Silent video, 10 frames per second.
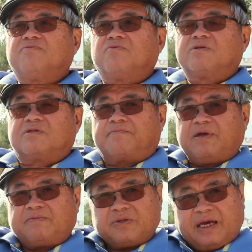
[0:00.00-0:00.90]
with the
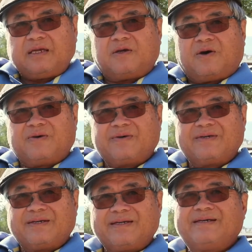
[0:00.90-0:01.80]
people they know,
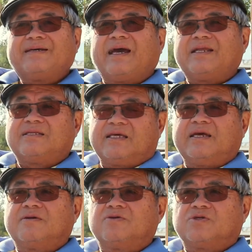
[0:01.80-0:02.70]
and
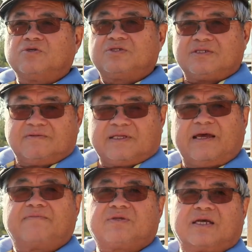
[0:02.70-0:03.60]
they introduce
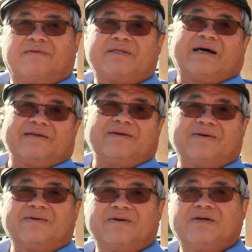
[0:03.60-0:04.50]
them to come down
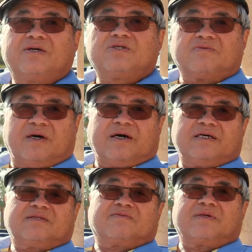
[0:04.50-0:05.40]
here to
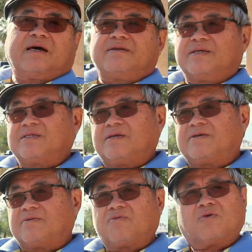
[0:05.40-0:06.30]
us without
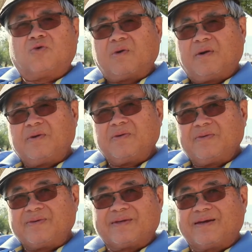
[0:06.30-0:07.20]
necessarily, who are you?
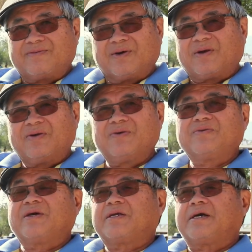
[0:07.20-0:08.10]
You know, what are
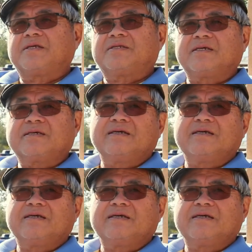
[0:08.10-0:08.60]
you? That kind of thing.